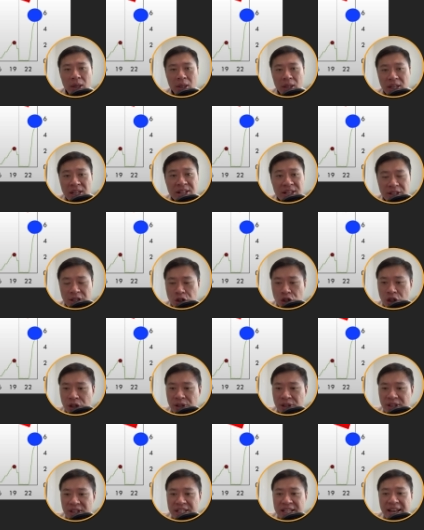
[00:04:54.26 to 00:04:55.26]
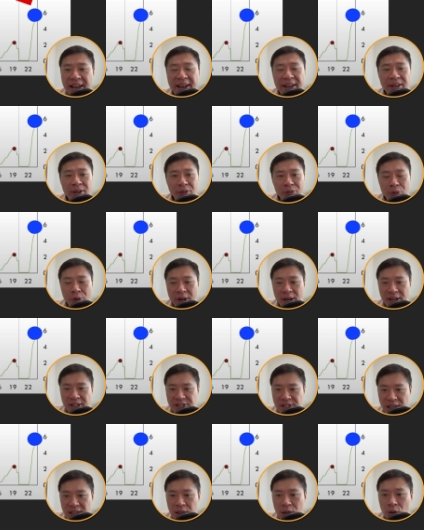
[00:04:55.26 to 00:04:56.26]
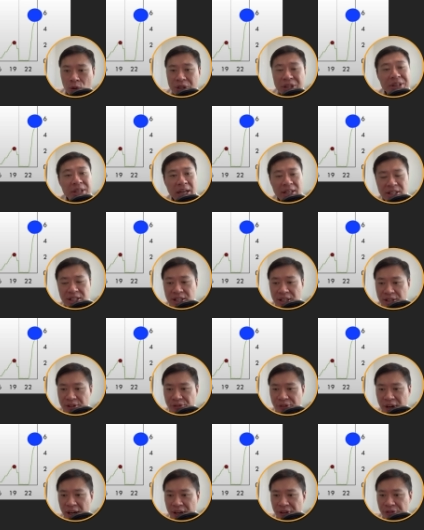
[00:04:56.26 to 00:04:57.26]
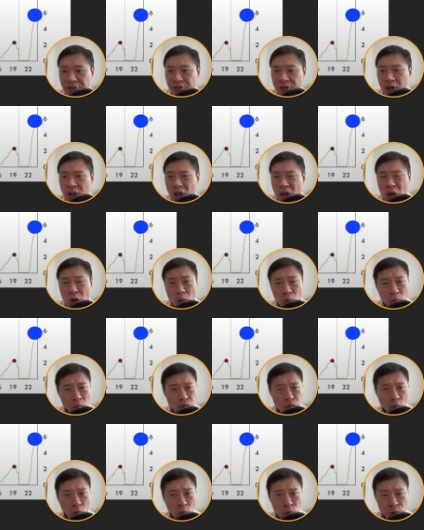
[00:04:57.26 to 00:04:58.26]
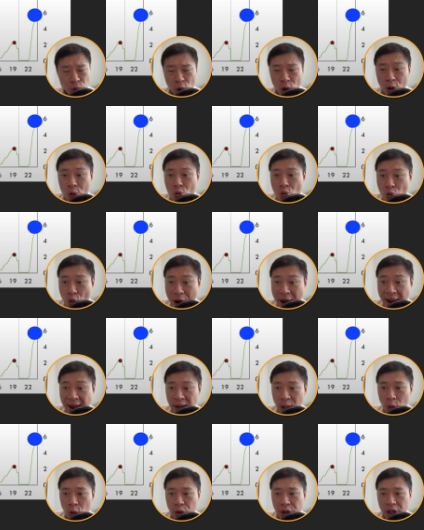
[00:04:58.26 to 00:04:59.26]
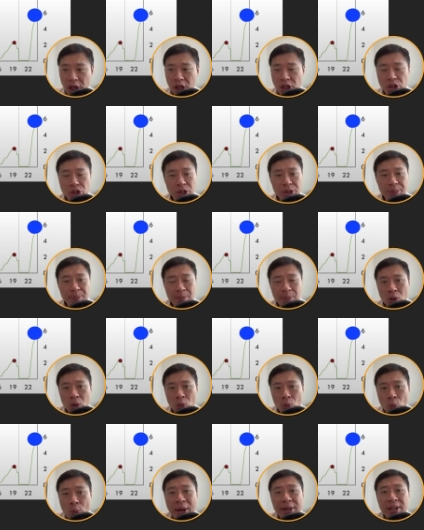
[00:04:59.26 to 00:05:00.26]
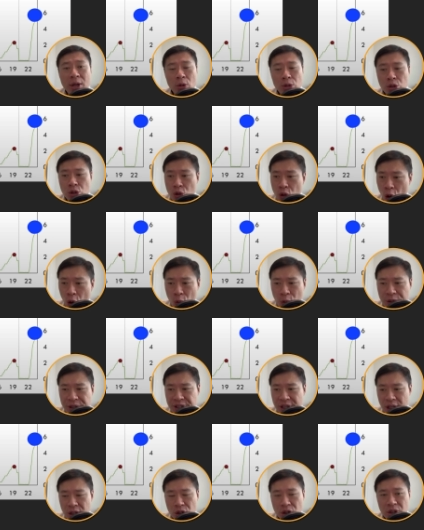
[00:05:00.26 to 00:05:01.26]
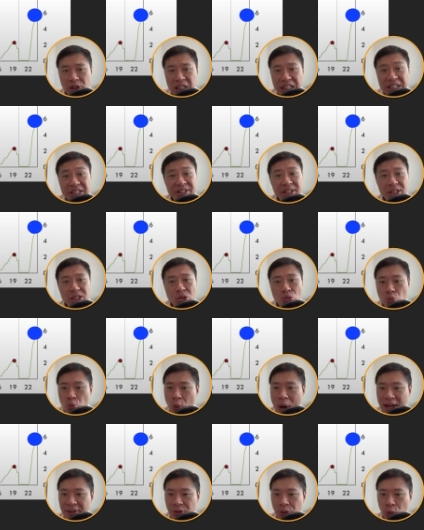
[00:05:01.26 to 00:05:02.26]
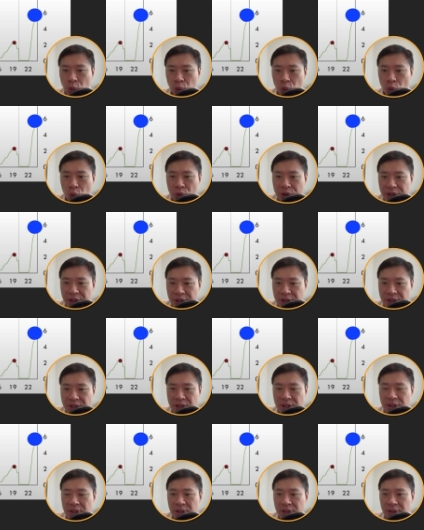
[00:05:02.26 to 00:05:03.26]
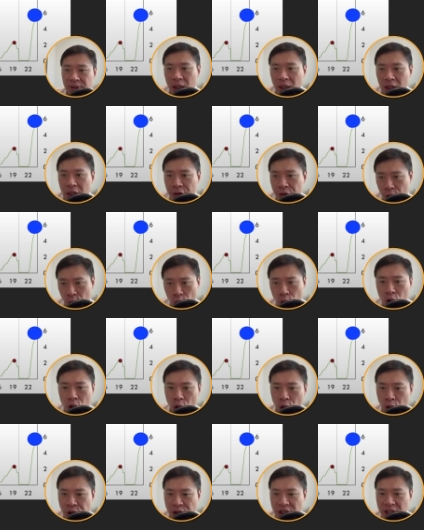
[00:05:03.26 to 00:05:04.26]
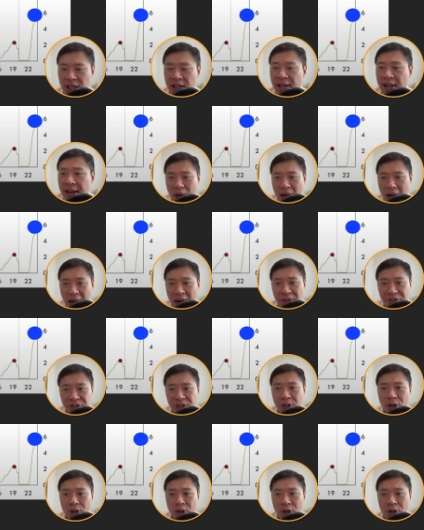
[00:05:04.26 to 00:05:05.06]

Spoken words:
In addition, the end of rate hike cycle in 1995 was also a rare occasion where there was no recession in the next 1 to 2 years. If you look closely, after